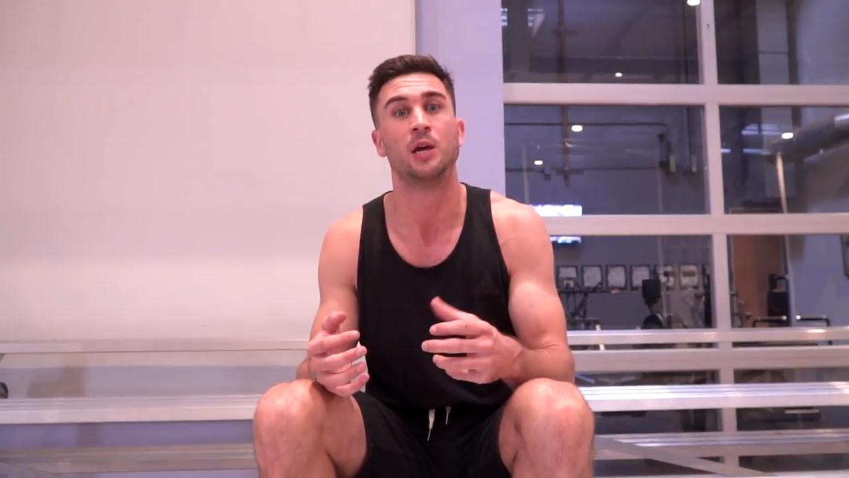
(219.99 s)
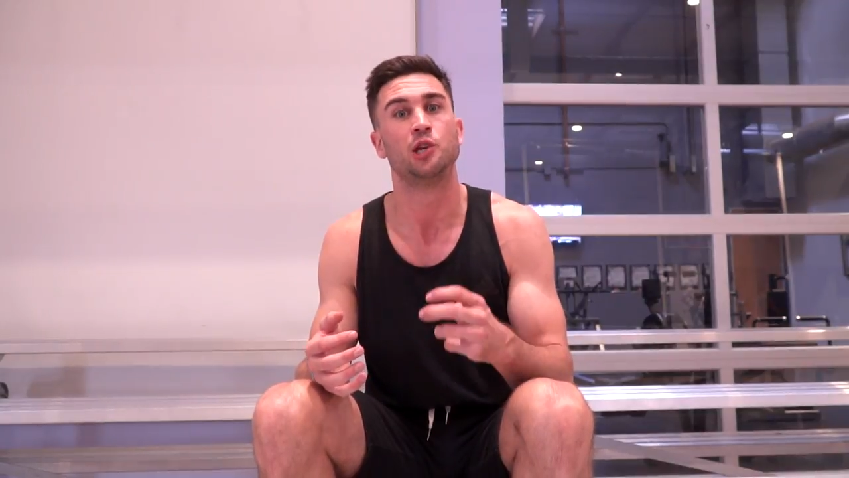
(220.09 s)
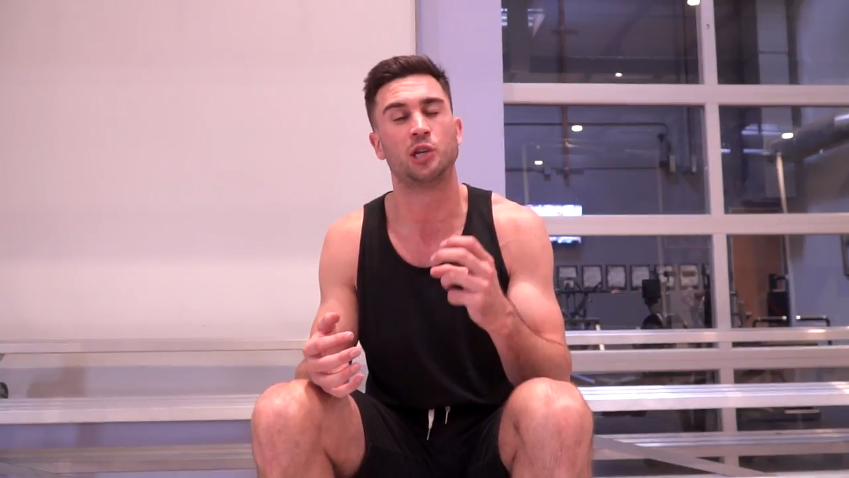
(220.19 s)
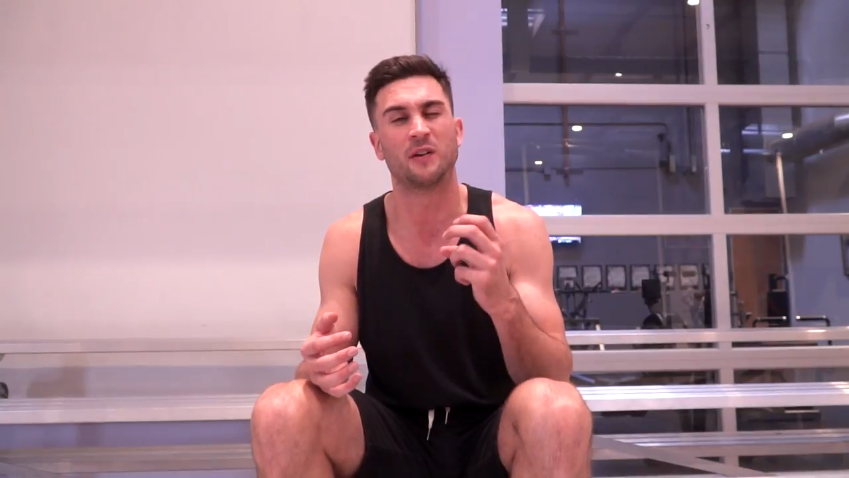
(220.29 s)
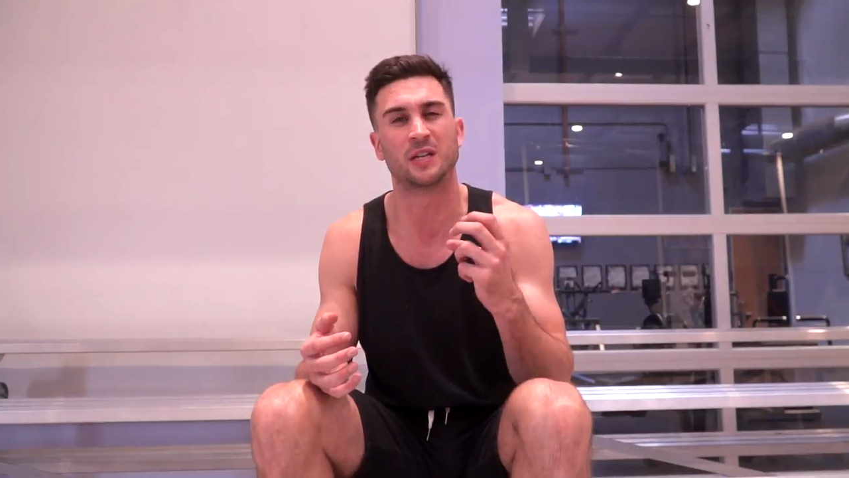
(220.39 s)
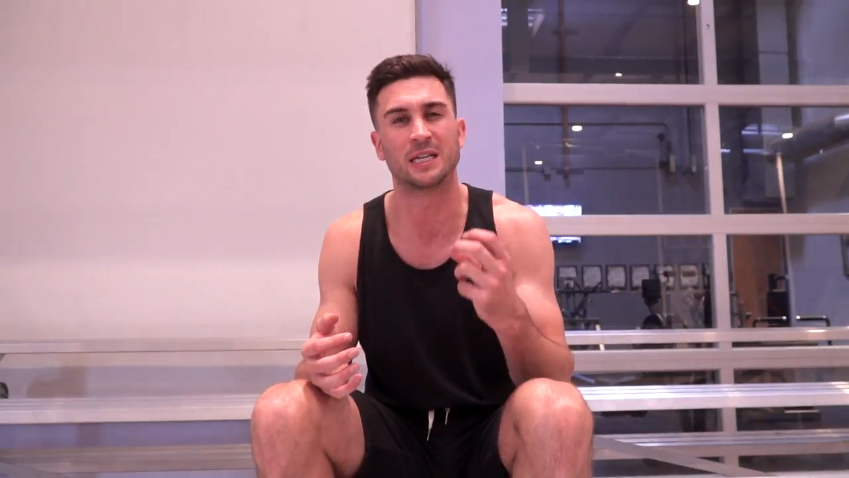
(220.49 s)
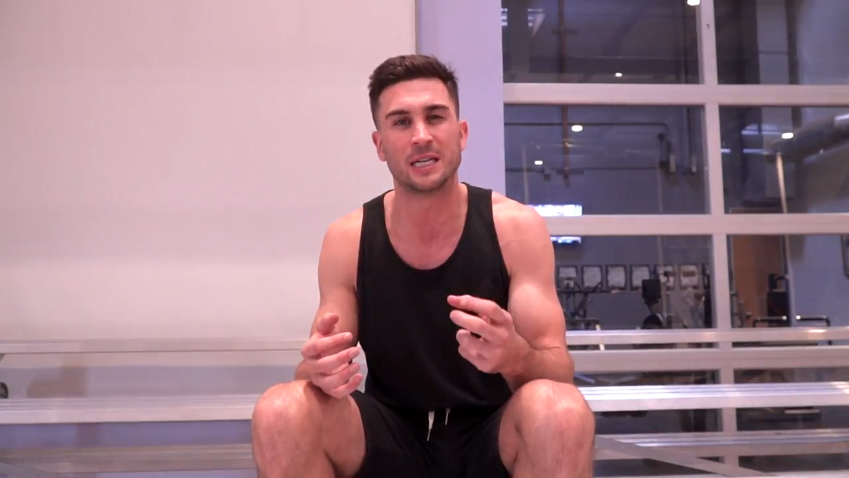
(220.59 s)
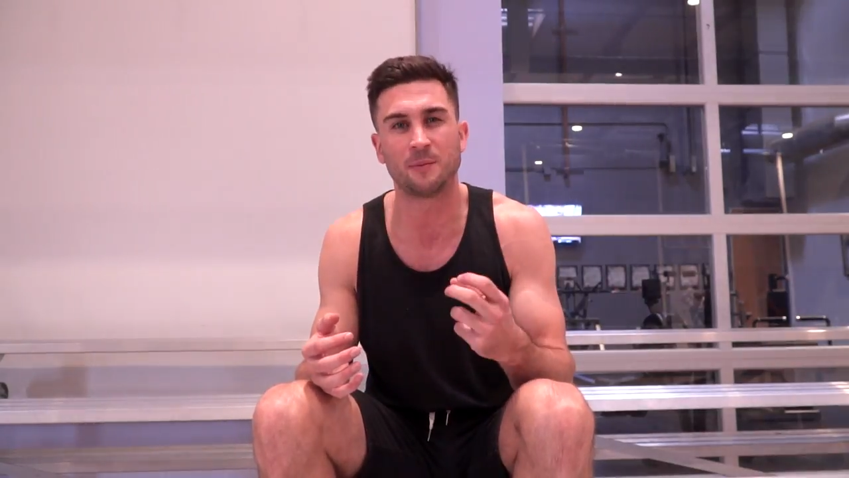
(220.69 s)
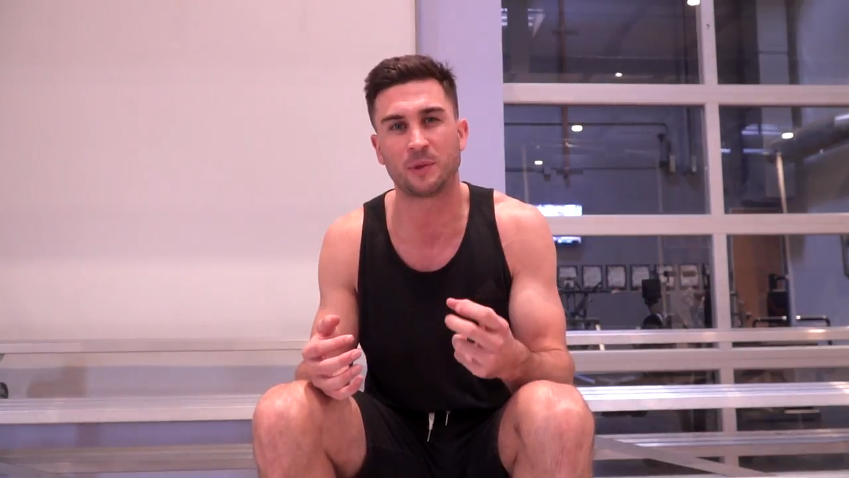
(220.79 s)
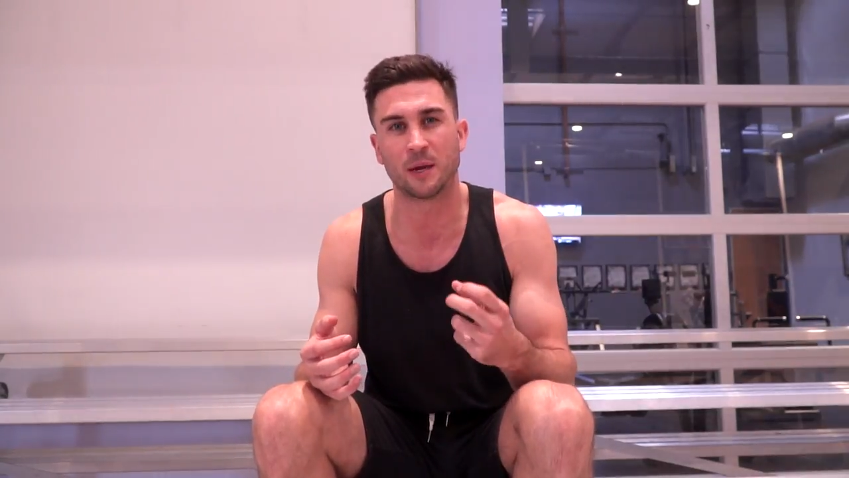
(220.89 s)
So you have to
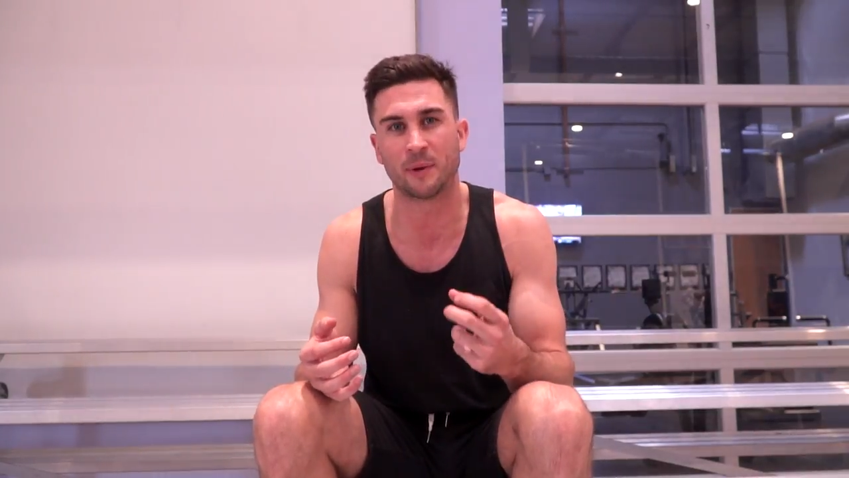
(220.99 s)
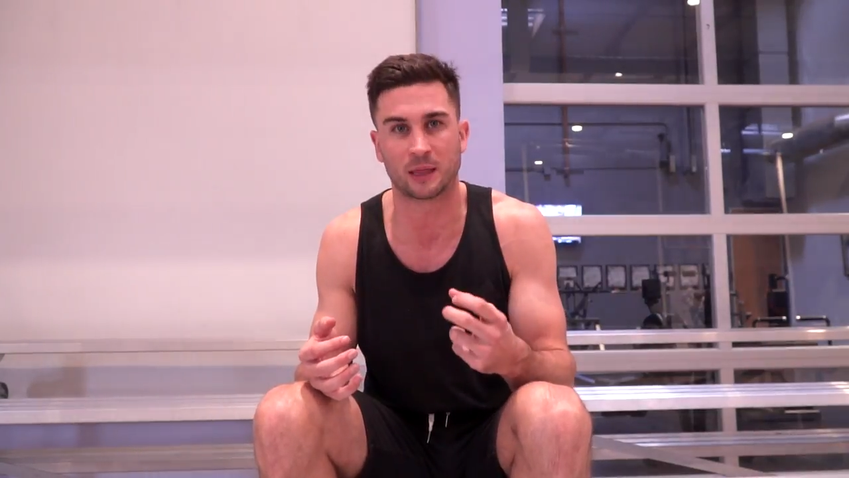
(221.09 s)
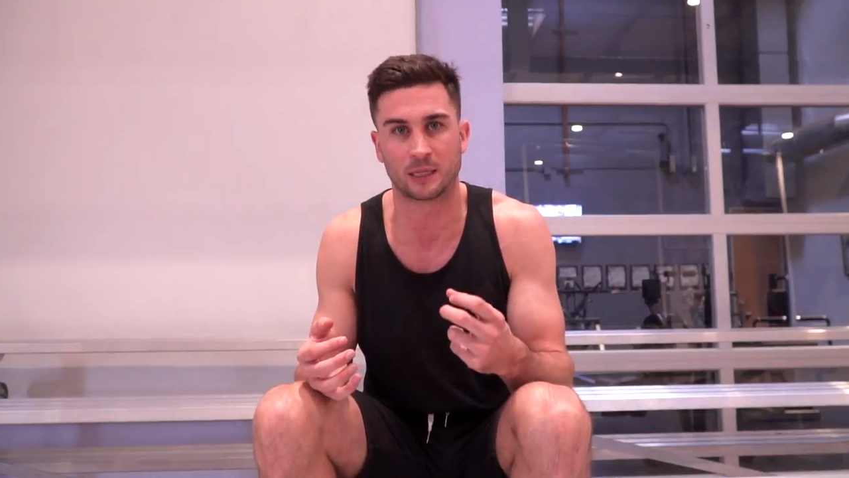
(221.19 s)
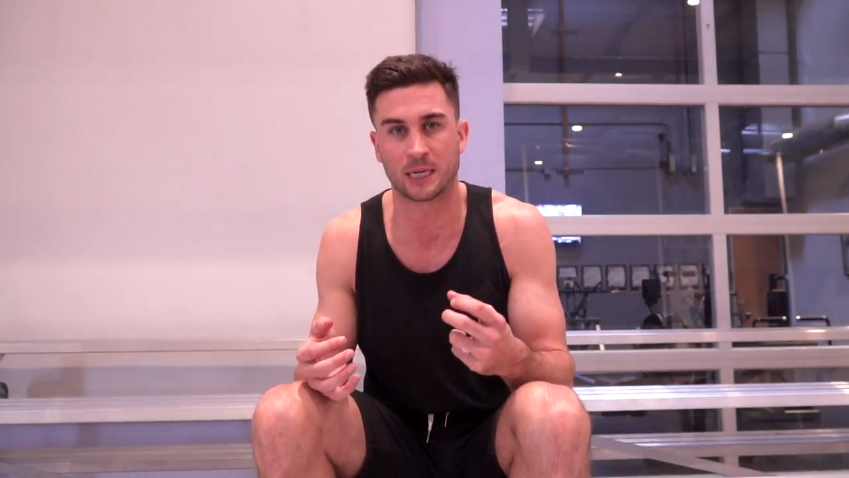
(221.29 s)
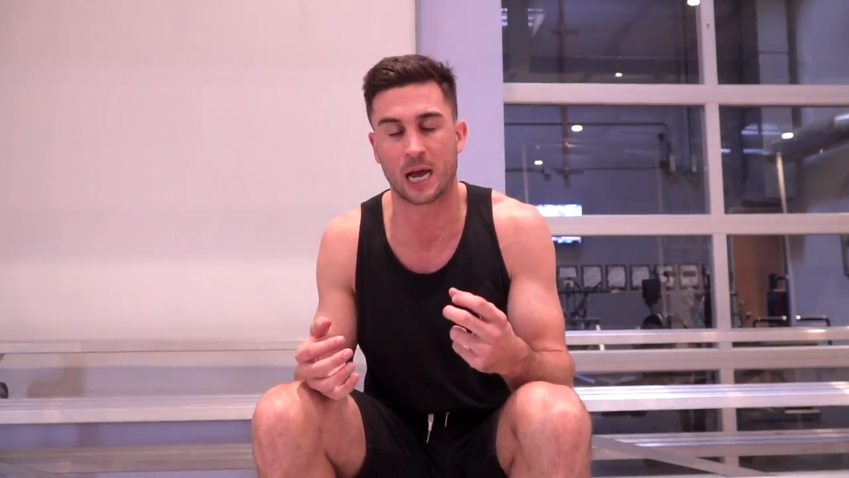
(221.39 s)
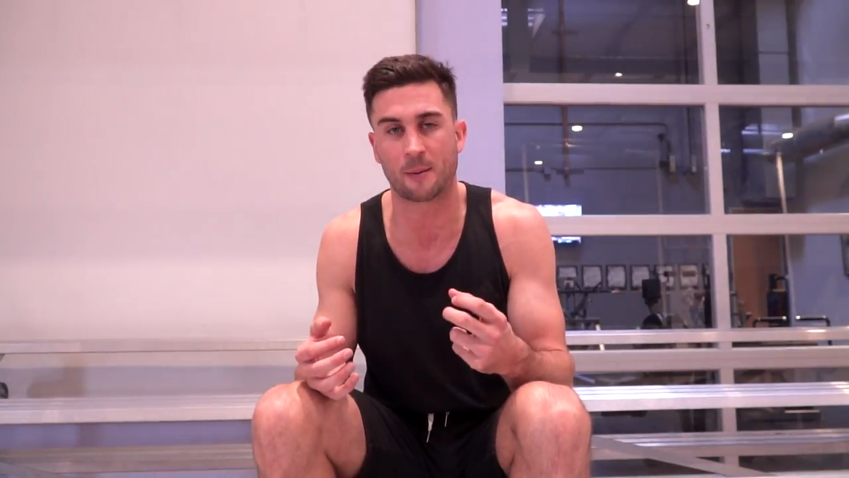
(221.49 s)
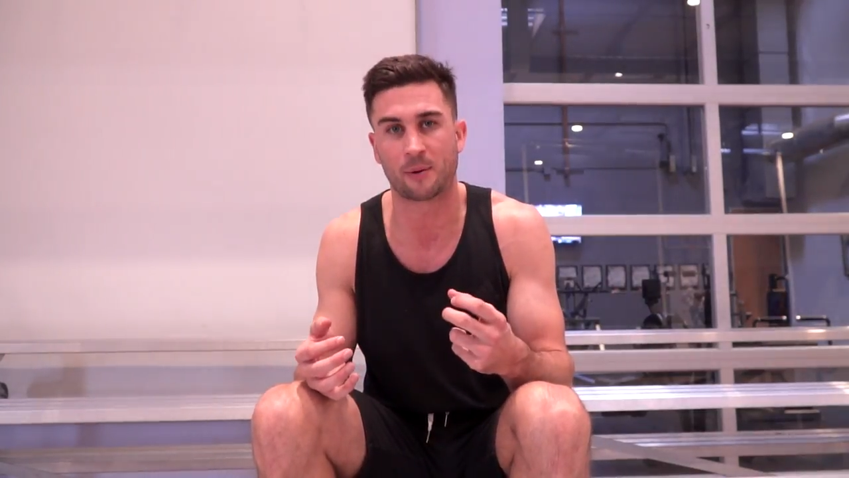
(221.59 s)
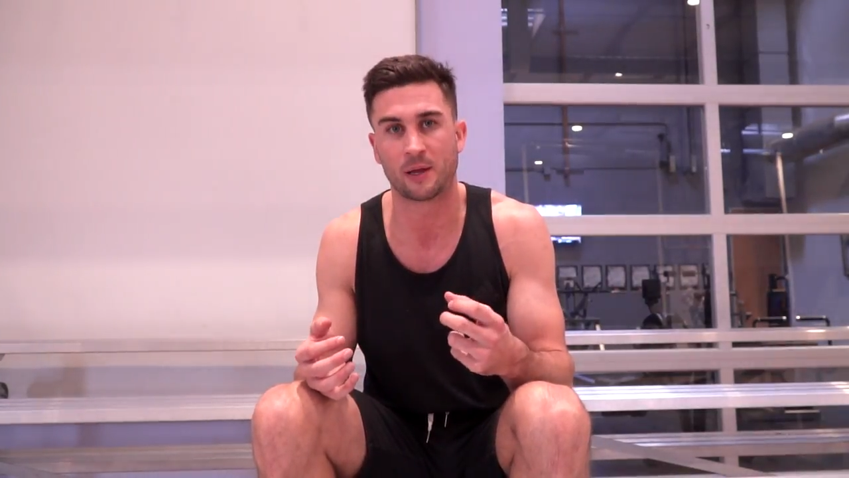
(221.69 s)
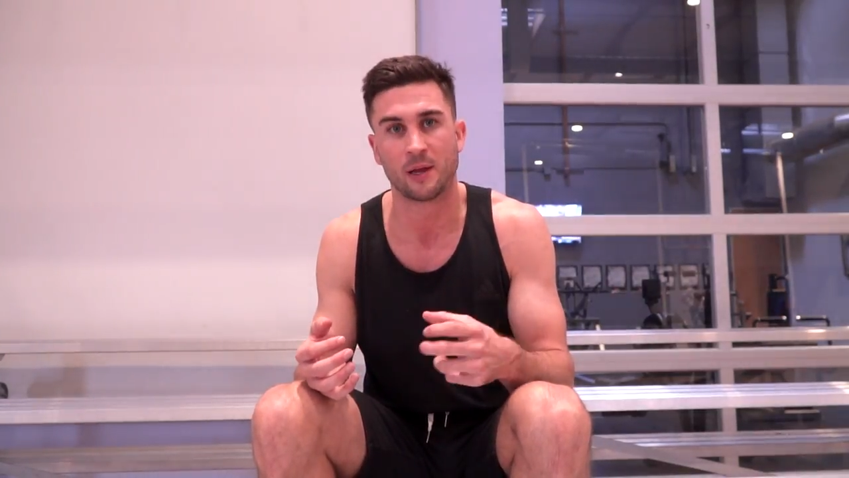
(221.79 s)
keep them at the top